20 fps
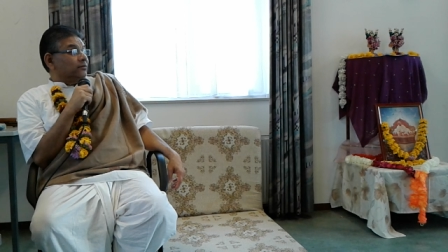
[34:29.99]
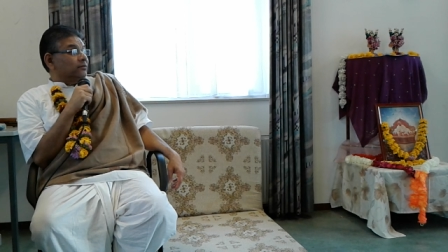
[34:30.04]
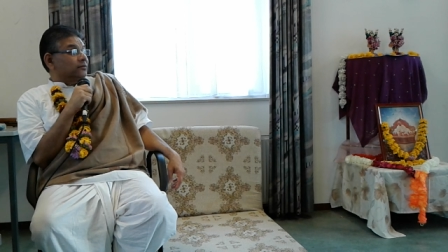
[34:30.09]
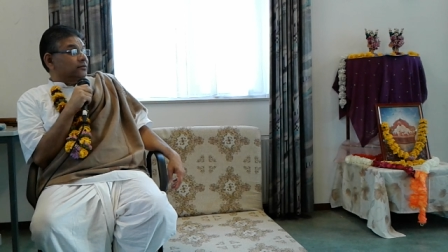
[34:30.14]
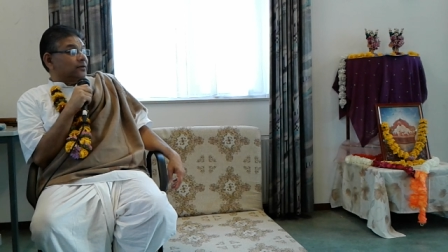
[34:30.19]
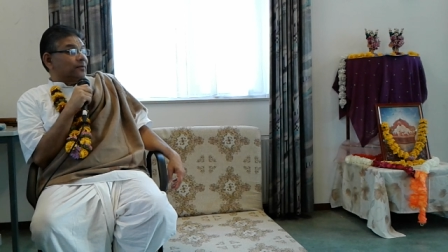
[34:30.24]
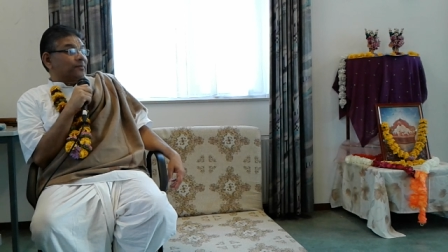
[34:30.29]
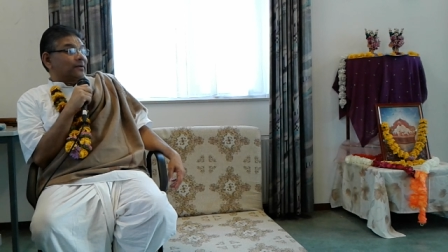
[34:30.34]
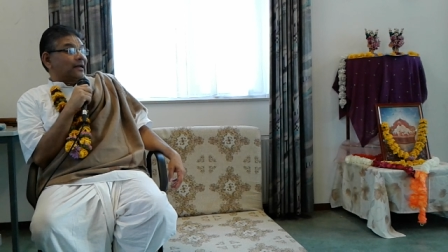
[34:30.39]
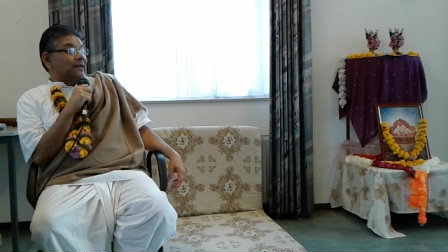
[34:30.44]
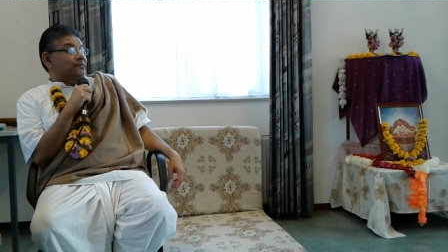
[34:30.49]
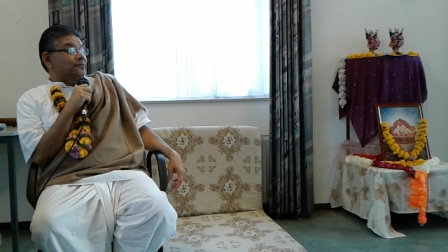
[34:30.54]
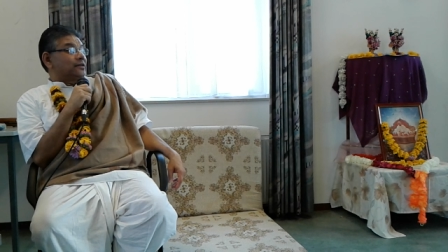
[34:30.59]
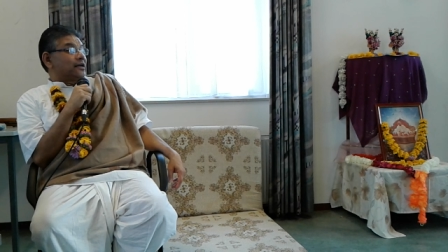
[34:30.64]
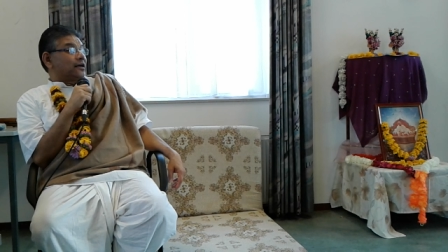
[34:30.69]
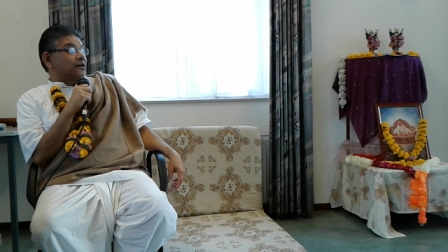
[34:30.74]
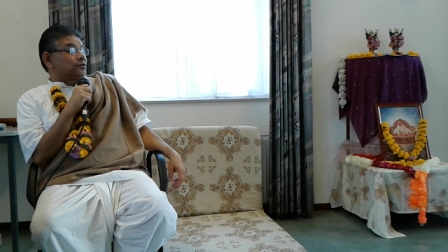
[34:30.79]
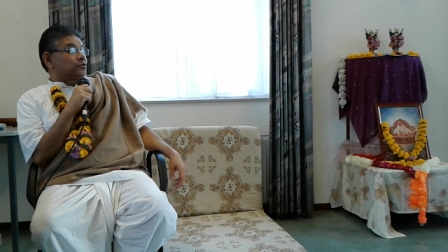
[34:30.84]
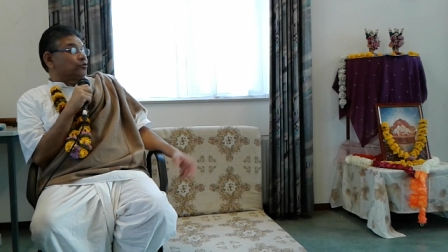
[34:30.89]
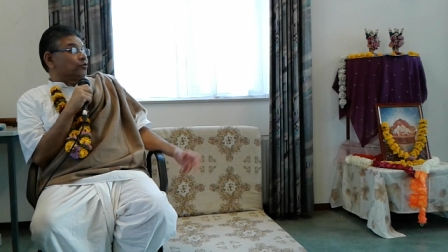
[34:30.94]
Sometimes they
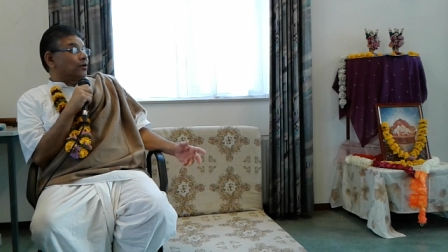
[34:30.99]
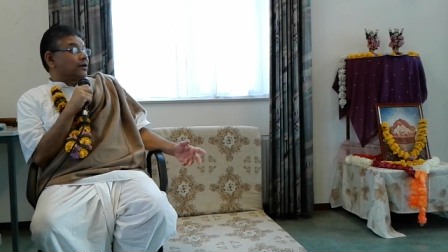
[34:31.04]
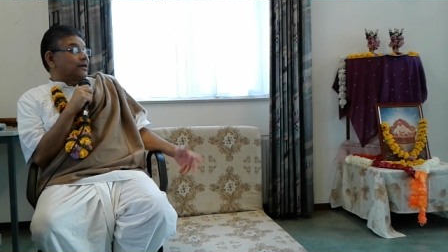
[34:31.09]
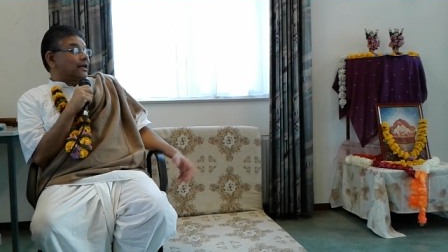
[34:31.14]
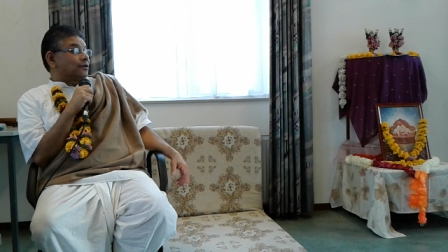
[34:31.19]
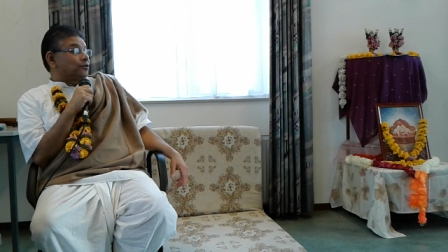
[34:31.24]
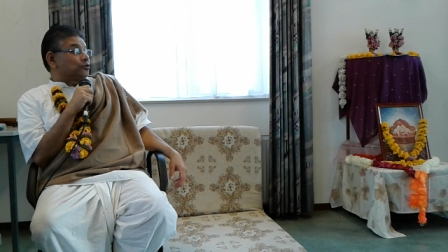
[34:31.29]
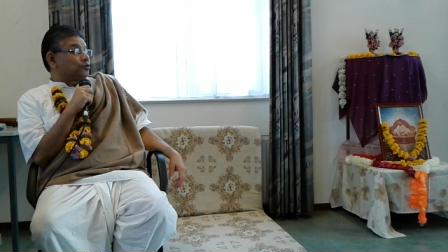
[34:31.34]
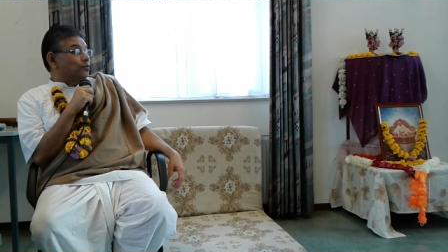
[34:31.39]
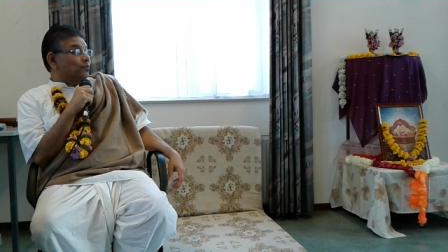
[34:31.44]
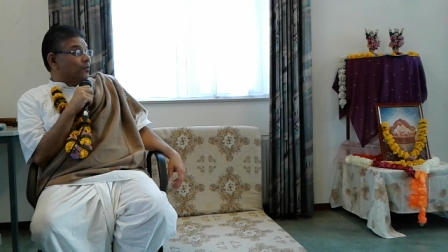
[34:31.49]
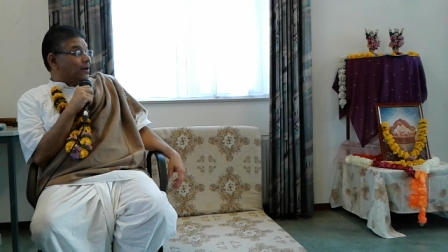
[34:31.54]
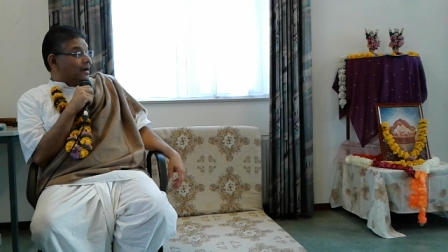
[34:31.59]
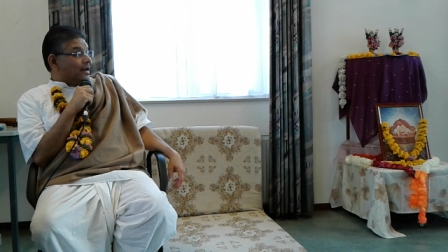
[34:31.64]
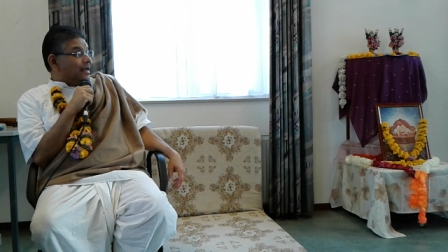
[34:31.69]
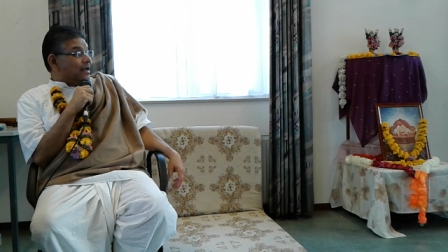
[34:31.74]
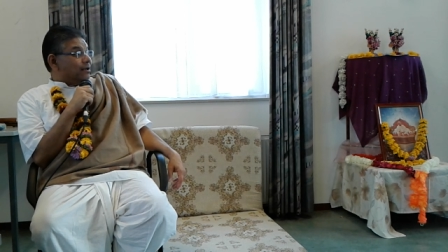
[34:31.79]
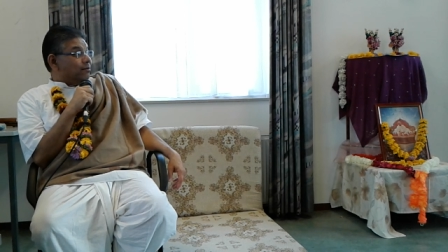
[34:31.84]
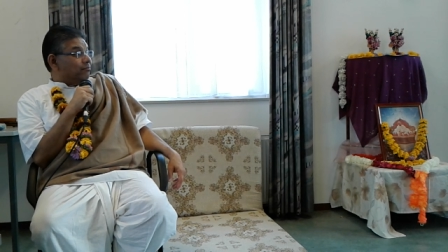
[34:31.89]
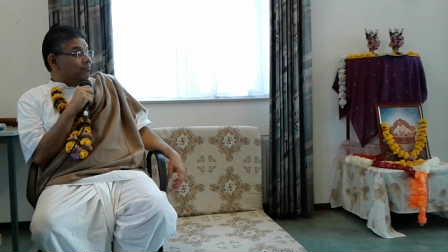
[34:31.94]
are so attached to
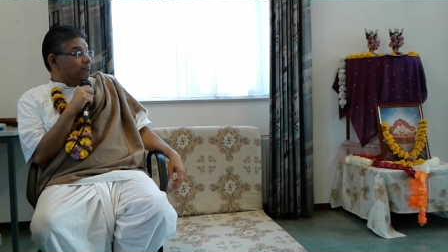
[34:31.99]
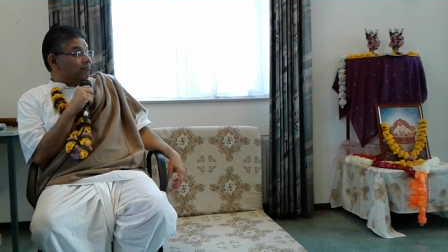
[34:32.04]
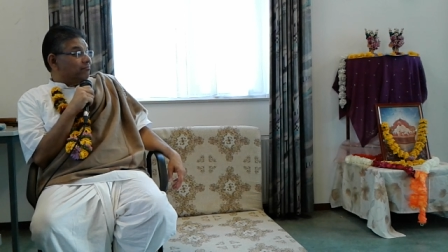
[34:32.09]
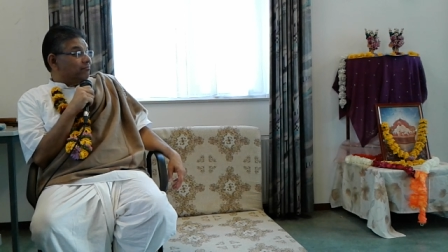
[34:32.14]
money.